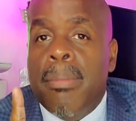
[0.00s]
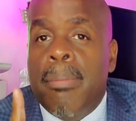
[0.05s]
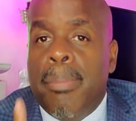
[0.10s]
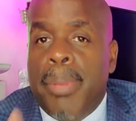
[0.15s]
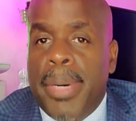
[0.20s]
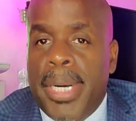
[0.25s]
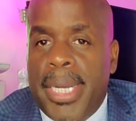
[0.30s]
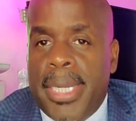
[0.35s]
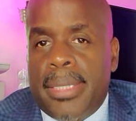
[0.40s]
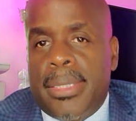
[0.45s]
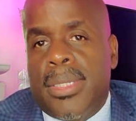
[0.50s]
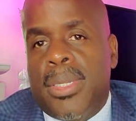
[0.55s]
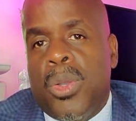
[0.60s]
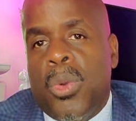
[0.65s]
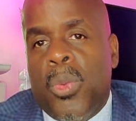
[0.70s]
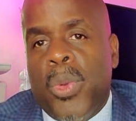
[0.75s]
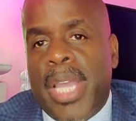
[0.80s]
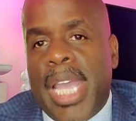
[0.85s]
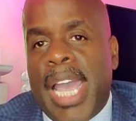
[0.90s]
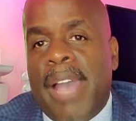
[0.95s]
But
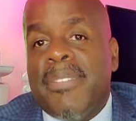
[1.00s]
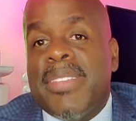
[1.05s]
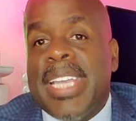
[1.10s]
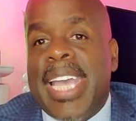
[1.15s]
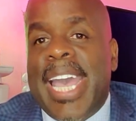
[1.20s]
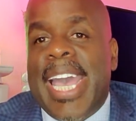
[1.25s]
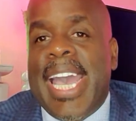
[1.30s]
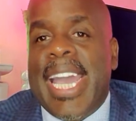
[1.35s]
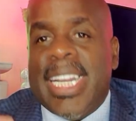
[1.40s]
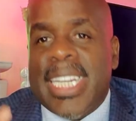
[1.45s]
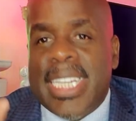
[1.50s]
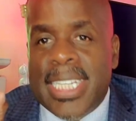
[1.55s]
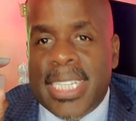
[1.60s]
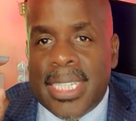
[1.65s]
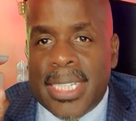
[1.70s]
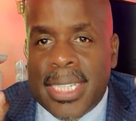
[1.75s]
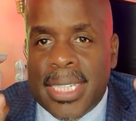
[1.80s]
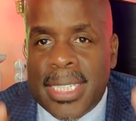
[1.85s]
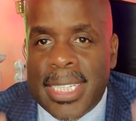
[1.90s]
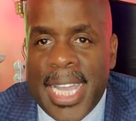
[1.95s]
we have to act
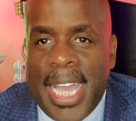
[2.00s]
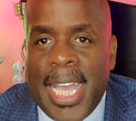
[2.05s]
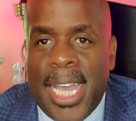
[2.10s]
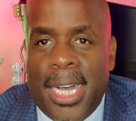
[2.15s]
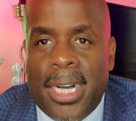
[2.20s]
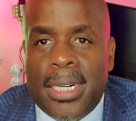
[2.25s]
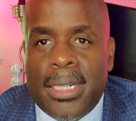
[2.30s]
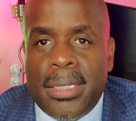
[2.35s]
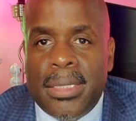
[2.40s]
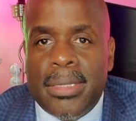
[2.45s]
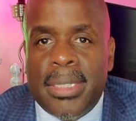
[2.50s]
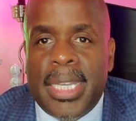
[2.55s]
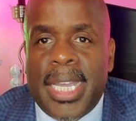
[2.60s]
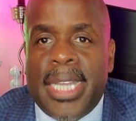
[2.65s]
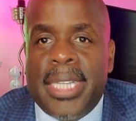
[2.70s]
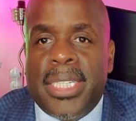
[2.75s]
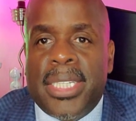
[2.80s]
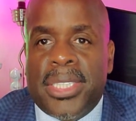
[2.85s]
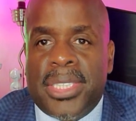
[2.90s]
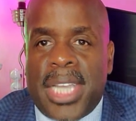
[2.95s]
now
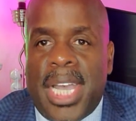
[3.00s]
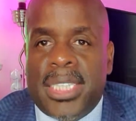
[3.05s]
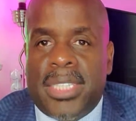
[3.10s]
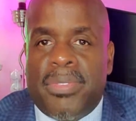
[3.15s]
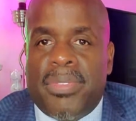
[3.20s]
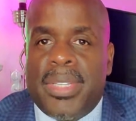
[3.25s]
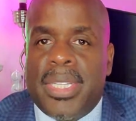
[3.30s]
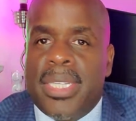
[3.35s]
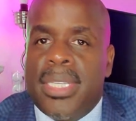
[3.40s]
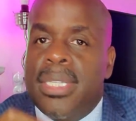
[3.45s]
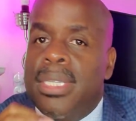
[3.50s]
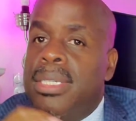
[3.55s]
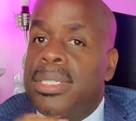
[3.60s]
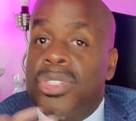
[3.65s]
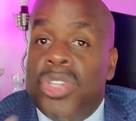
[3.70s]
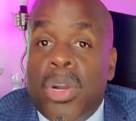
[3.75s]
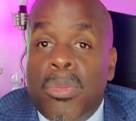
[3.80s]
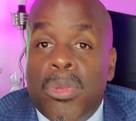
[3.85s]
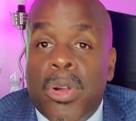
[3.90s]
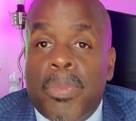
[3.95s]
and decisively.
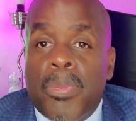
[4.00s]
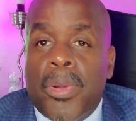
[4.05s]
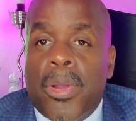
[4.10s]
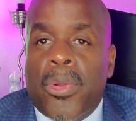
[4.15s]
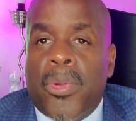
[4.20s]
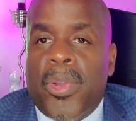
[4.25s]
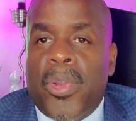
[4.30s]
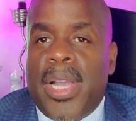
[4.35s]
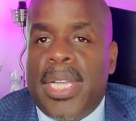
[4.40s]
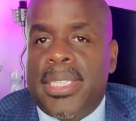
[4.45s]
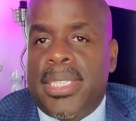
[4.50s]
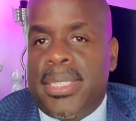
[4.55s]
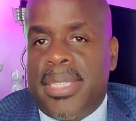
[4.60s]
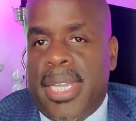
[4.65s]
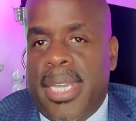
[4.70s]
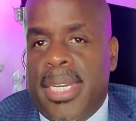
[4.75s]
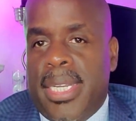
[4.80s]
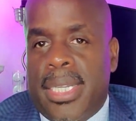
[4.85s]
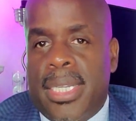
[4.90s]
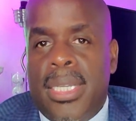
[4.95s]
No more
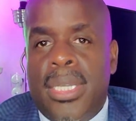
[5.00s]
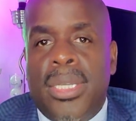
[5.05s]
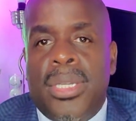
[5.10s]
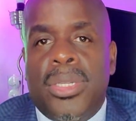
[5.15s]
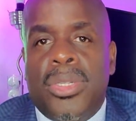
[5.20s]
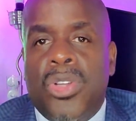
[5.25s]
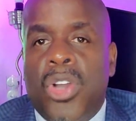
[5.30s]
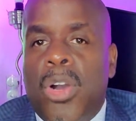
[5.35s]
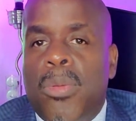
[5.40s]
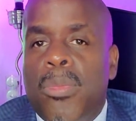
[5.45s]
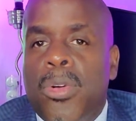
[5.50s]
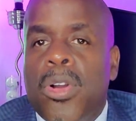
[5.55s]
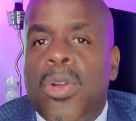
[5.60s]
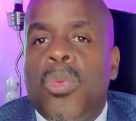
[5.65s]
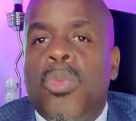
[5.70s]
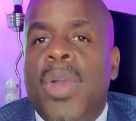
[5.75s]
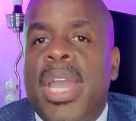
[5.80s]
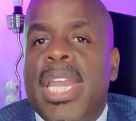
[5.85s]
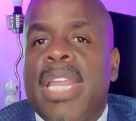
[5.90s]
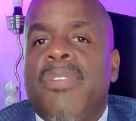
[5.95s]
procrastinating. No more
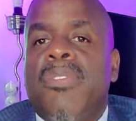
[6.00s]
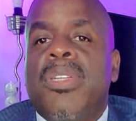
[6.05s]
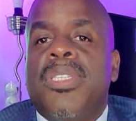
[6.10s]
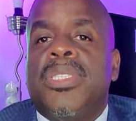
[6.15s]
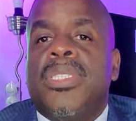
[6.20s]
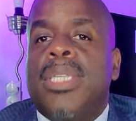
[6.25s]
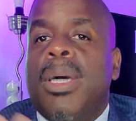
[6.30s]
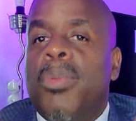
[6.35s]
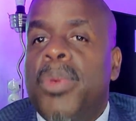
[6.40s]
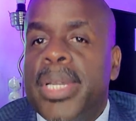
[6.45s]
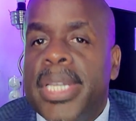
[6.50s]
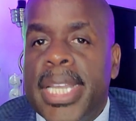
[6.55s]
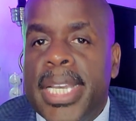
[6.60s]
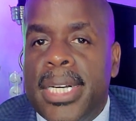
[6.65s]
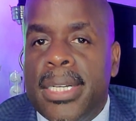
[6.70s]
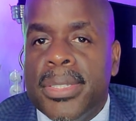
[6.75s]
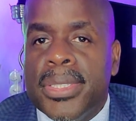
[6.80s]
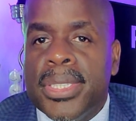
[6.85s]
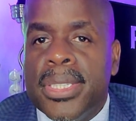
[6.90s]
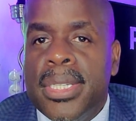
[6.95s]
waiting for someone
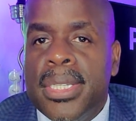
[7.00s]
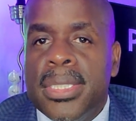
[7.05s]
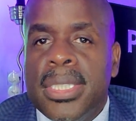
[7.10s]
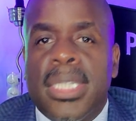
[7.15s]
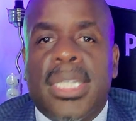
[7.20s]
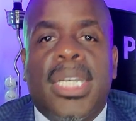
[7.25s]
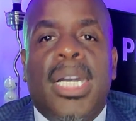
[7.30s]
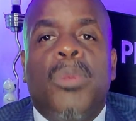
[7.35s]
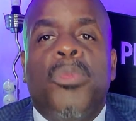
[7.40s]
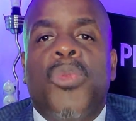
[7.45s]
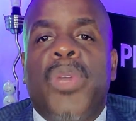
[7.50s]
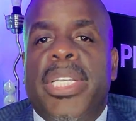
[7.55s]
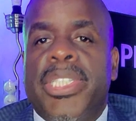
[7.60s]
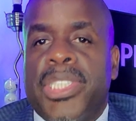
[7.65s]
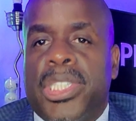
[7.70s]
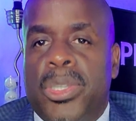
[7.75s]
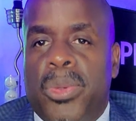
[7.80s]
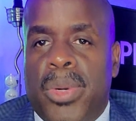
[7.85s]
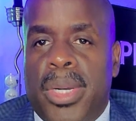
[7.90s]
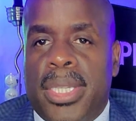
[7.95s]
else to come
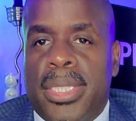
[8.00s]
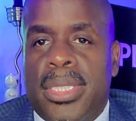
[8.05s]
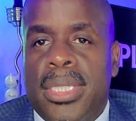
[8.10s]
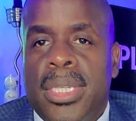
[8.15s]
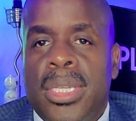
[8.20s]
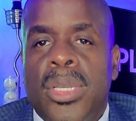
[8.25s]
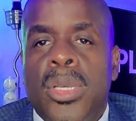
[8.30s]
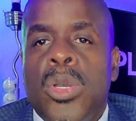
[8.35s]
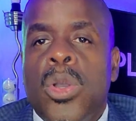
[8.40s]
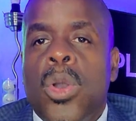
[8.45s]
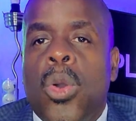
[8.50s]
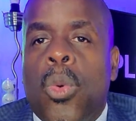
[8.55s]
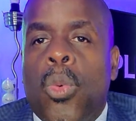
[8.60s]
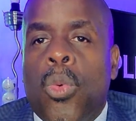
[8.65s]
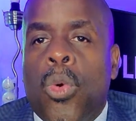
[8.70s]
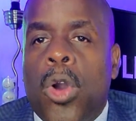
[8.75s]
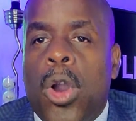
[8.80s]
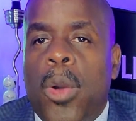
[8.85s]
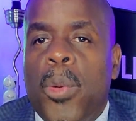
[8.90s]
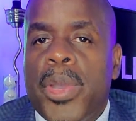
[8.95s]
rescue us.
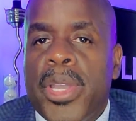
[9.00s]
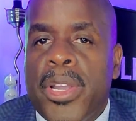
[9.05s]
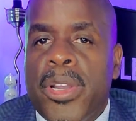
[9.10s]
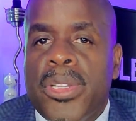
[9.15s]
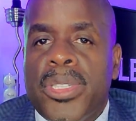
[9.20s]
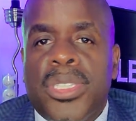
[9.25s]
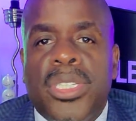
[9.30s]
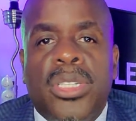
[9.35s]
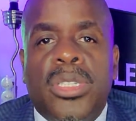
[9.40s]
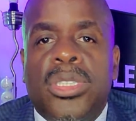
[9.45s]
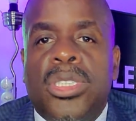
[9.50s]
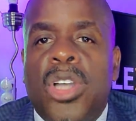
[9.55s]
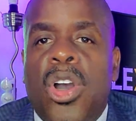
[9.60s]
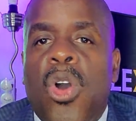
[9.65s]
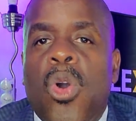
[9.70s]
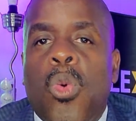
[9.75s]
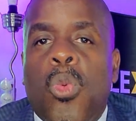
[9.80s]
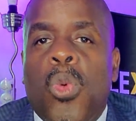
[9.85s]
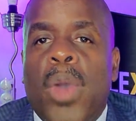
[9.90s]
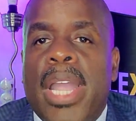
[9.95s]
Warriors
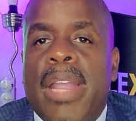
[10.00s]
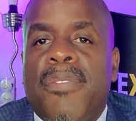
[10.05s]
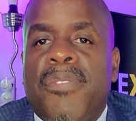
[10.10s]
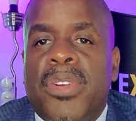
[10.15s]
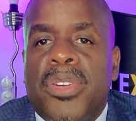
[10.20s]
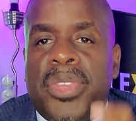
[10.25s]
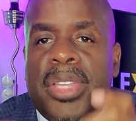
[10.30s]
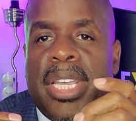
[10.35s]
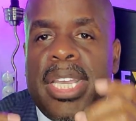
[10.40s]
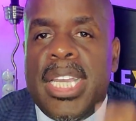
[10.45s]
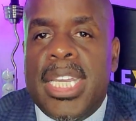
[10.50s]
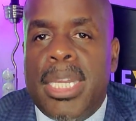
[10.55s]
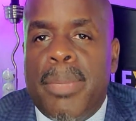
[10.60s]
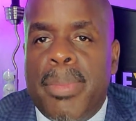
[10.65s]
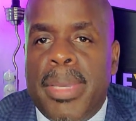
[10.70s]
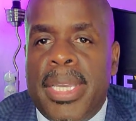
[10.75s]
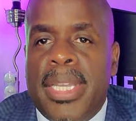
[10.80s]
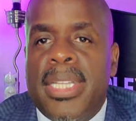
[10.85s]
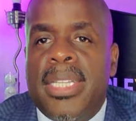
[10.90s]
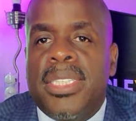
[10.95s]
don't wait for the
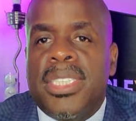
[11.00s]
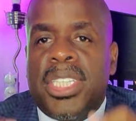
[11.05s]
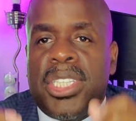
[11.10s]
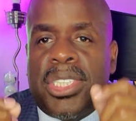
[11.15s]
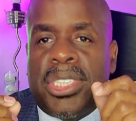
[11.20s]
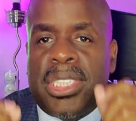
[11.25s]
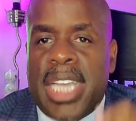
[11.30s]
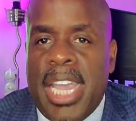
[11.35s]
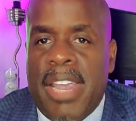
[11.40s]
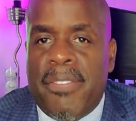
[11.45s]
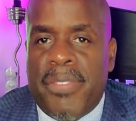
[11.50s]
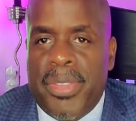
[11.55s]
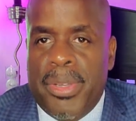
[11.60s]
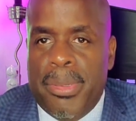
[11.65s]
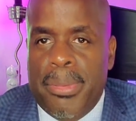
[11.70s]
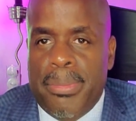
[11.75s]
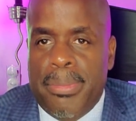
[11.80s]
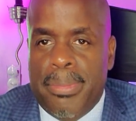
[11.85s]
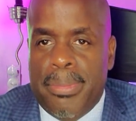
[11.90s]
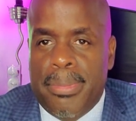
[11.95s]
enemy to save
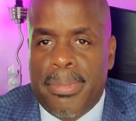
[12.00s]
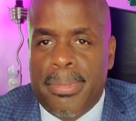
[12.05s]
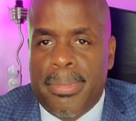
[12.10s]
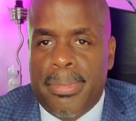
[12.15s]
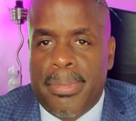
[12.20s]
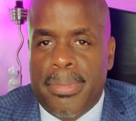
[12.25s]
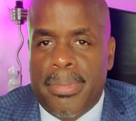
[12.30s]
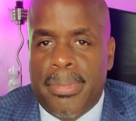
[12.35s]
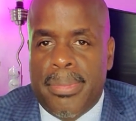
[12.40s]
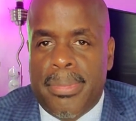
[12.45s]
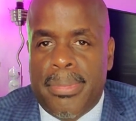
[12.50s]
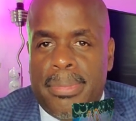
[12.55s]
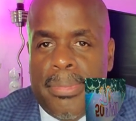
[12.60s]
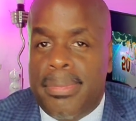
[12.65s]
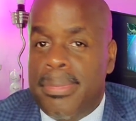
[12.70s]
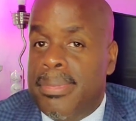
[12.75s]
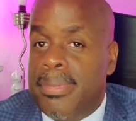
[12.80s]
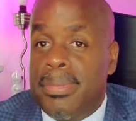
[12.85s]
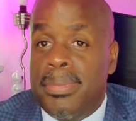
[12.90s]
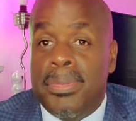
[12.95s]
them.
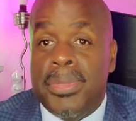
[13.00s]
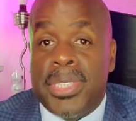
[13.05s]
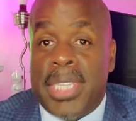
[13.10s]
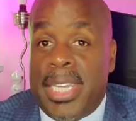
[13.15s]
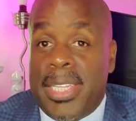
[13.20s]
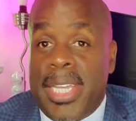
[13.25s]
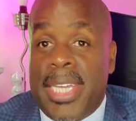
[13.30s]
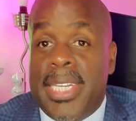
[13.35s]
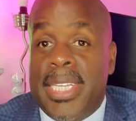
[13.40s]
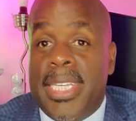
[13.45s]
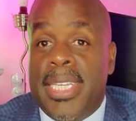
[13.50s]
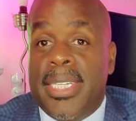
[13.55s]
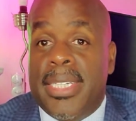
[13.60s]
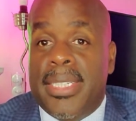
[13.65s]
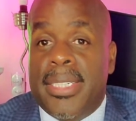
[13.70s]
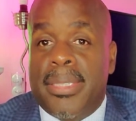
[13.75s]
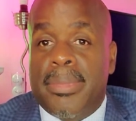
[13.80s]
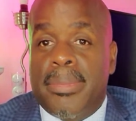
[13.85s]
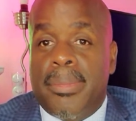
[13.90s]
Say that again.